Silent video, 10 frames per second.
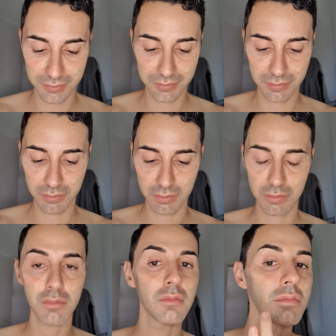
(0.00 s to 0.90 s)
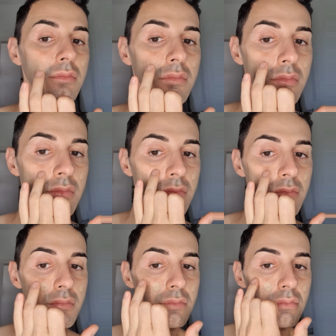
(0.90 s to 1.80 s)

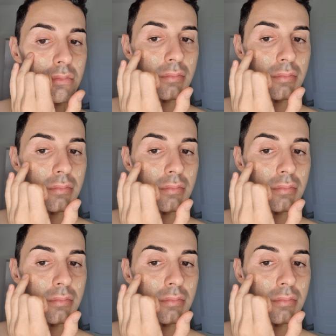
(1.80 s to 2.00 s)
(silence)